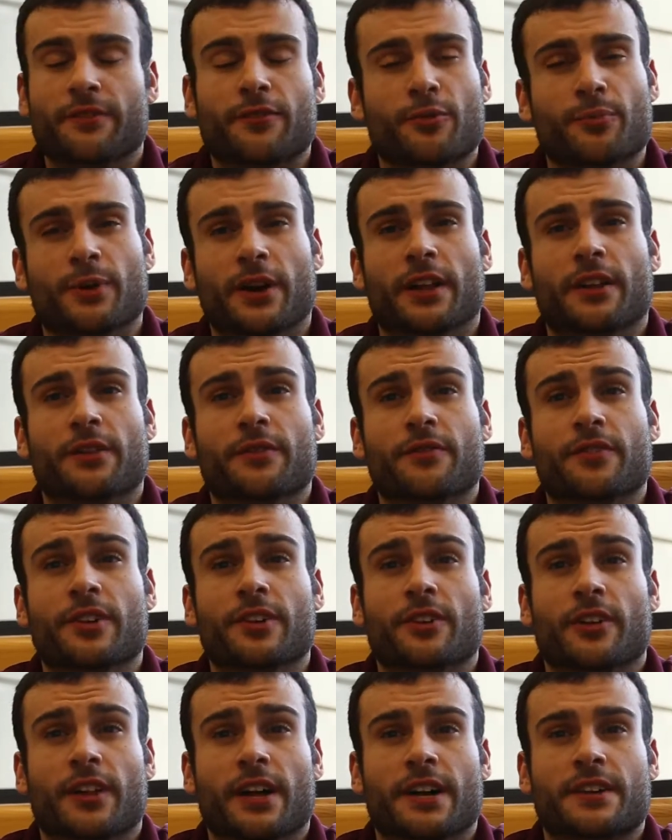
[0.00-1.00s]
for
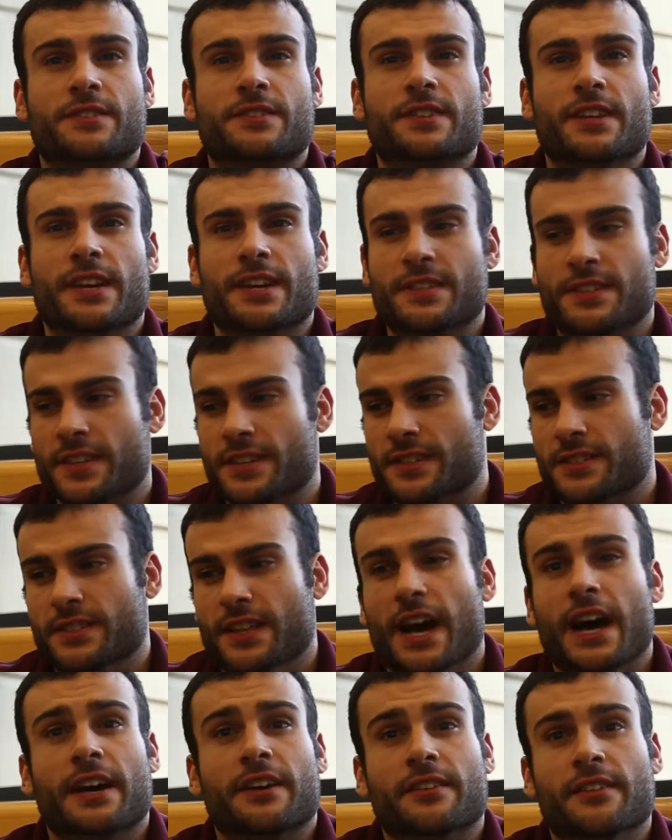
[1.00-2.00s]
polyphenol oxidase is
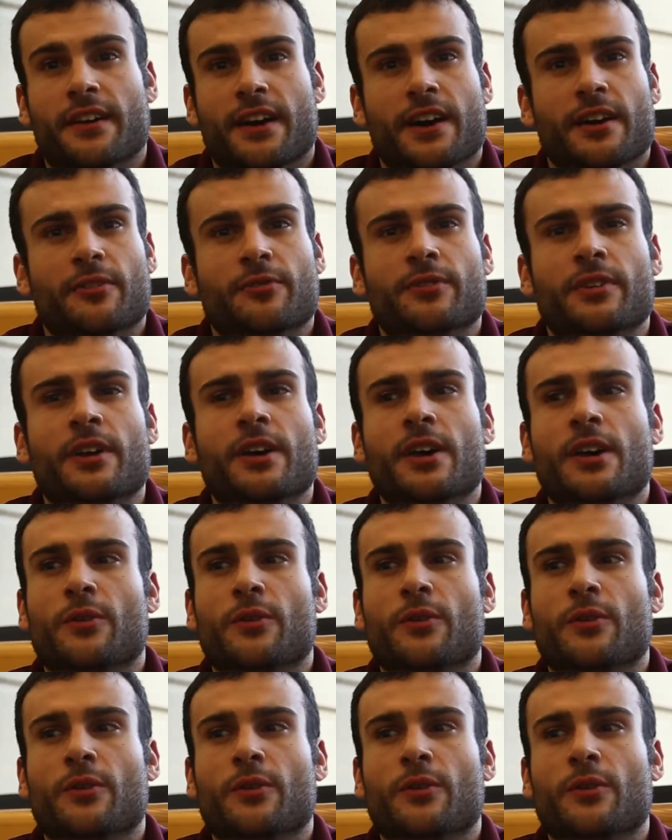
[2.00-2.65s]
knocked down,